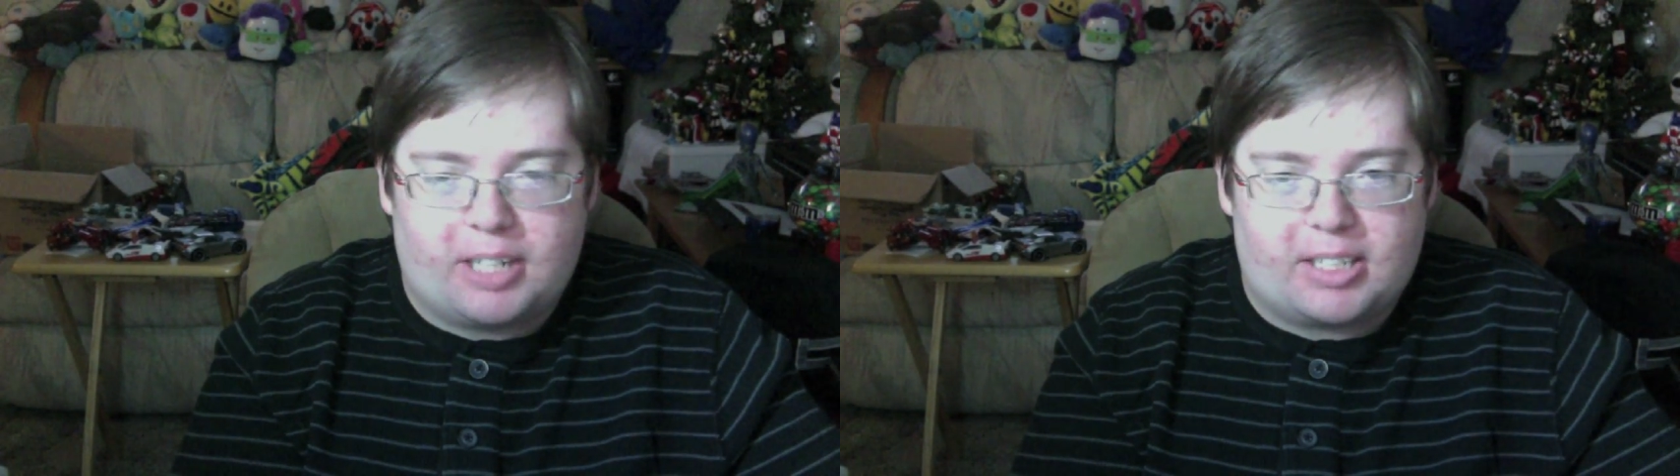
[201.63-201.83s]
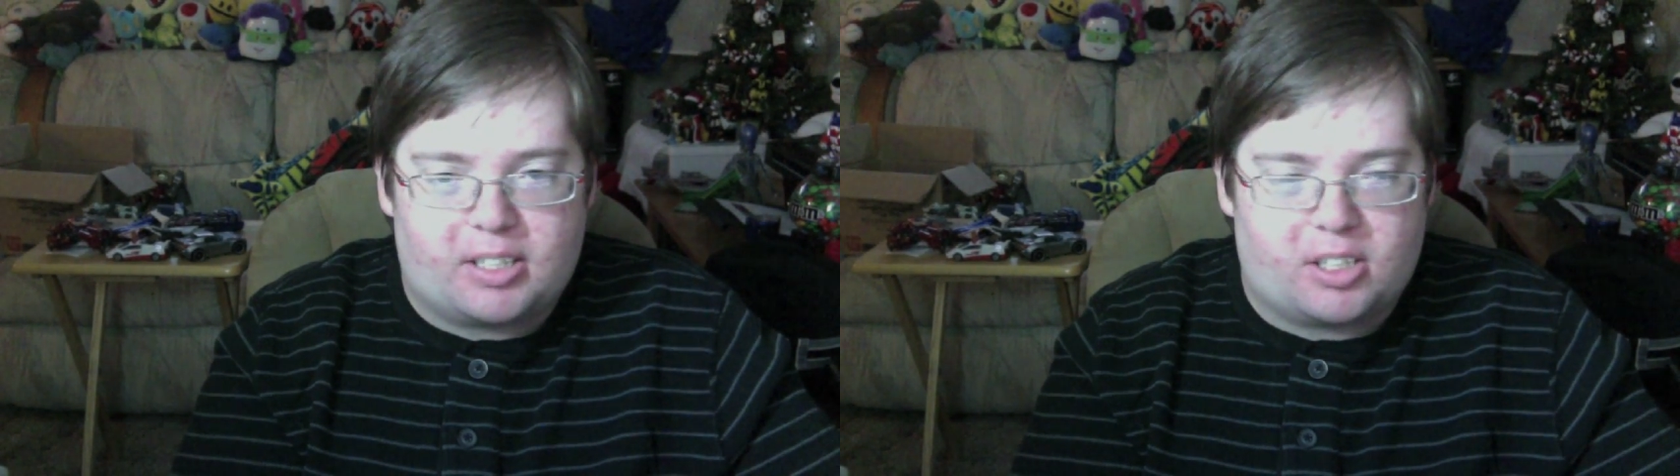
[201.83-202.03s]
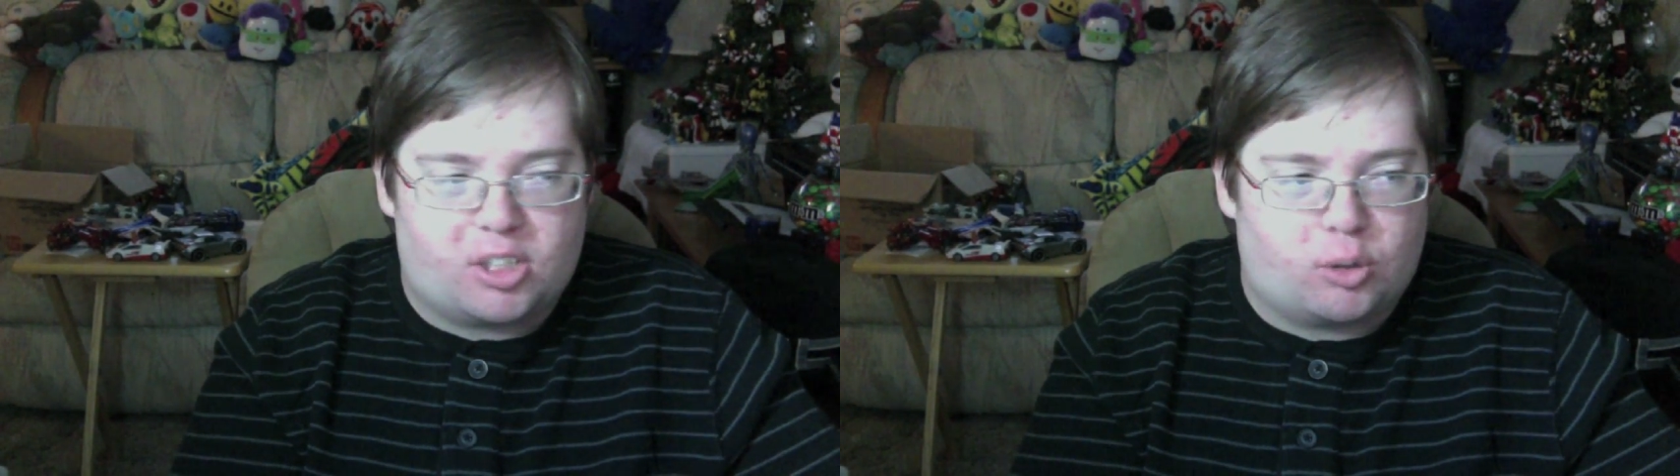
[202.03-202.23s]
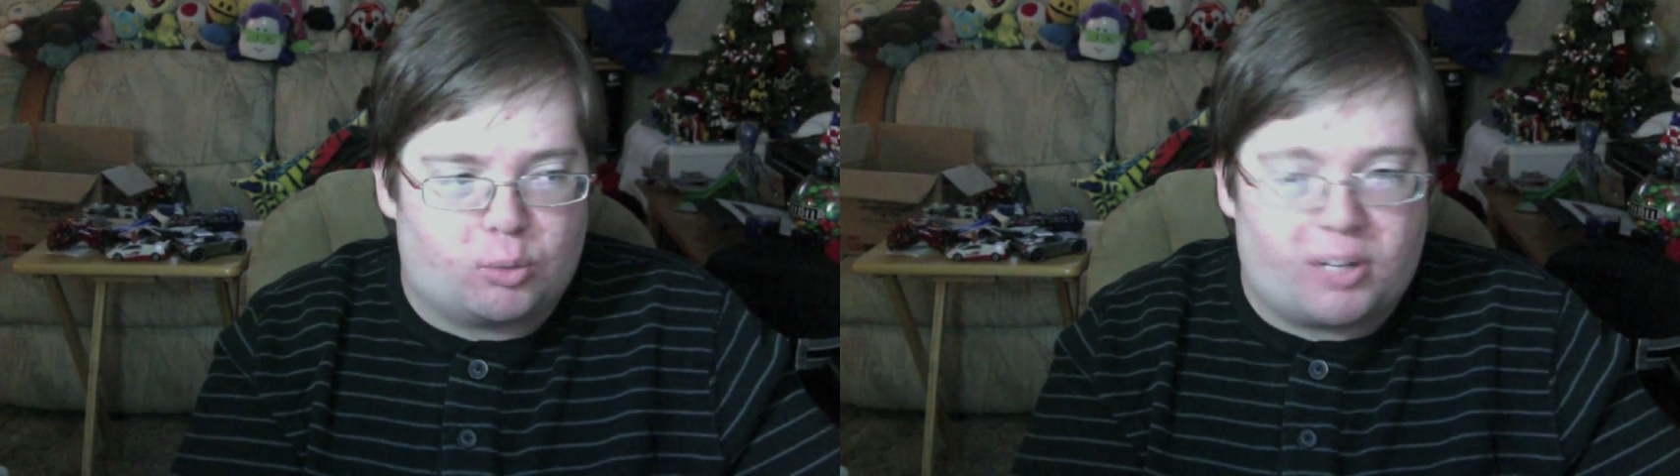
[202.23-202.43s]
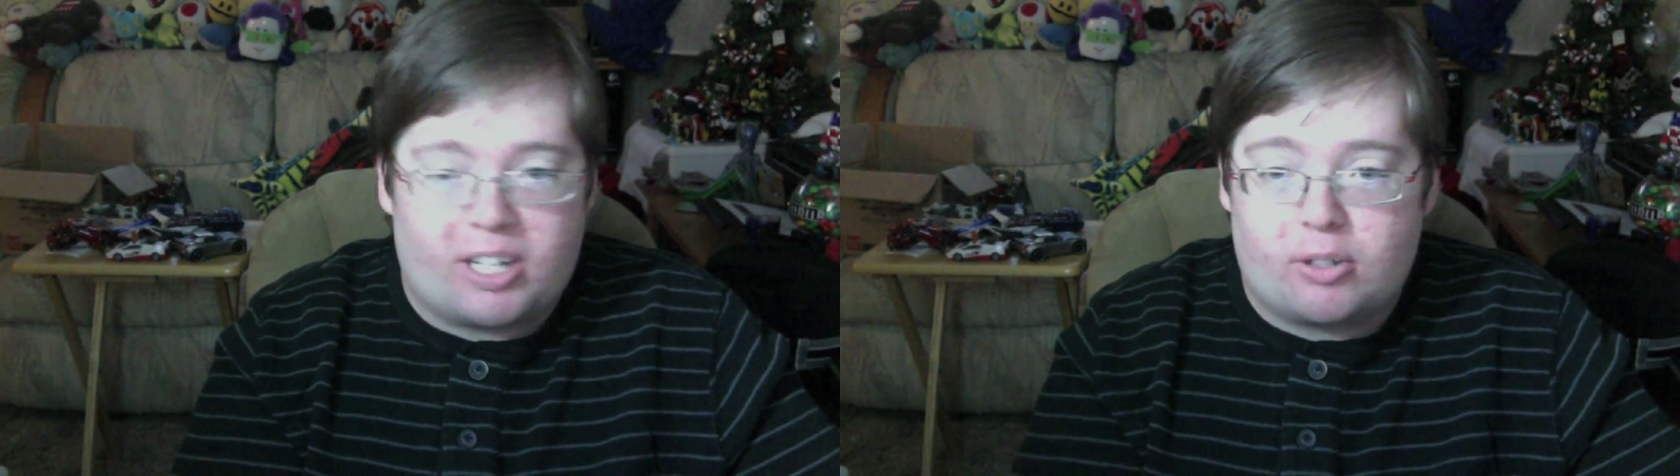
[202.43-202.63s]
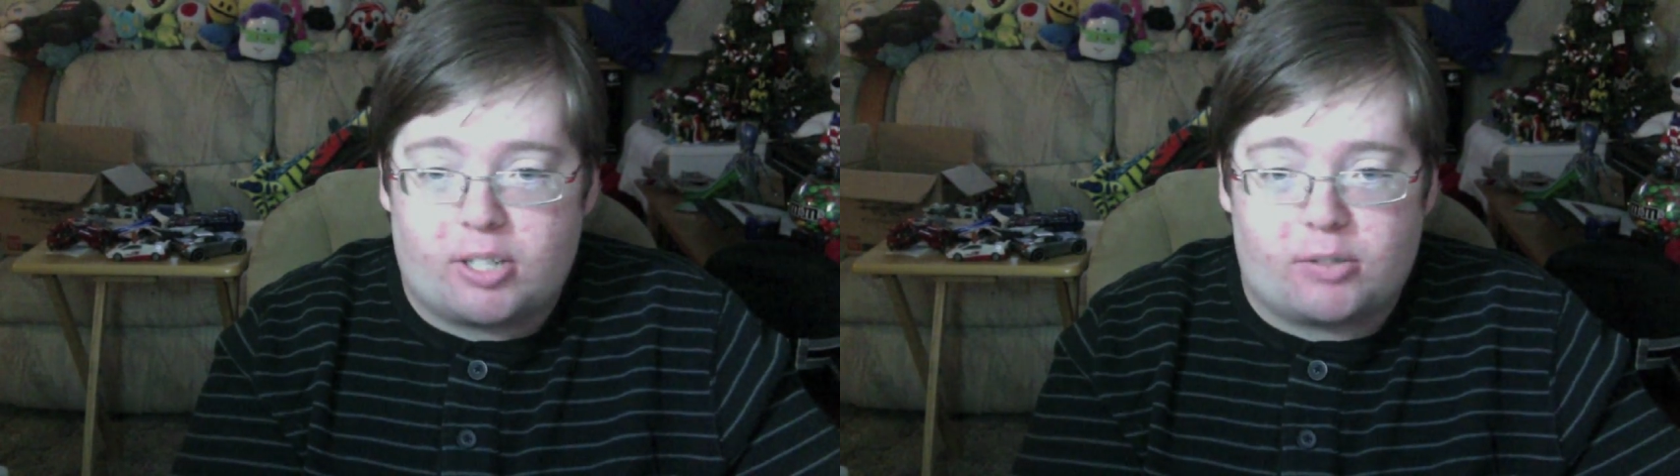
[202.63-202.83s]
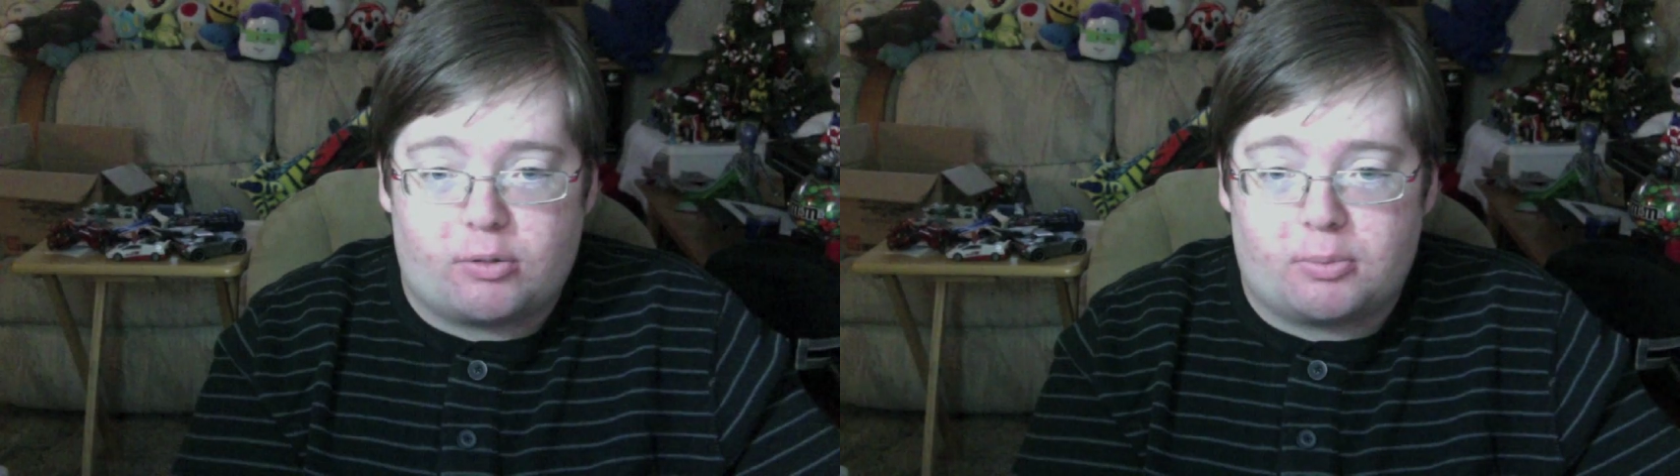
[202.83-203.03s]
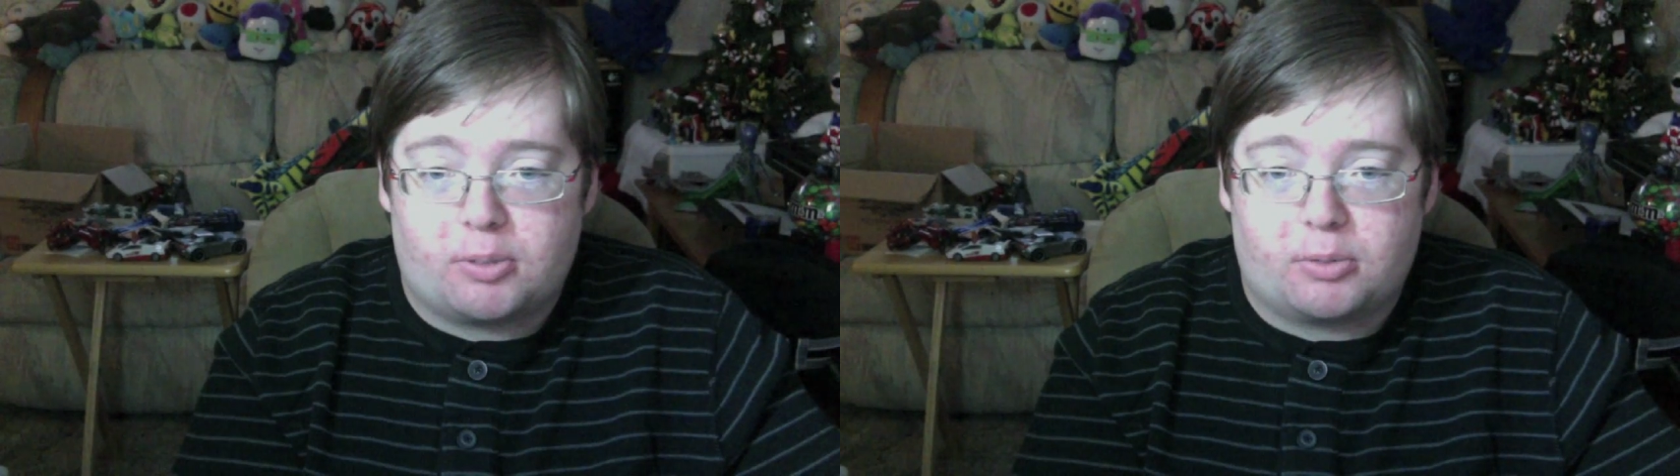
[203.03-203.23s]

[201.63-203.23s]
got such great Transformers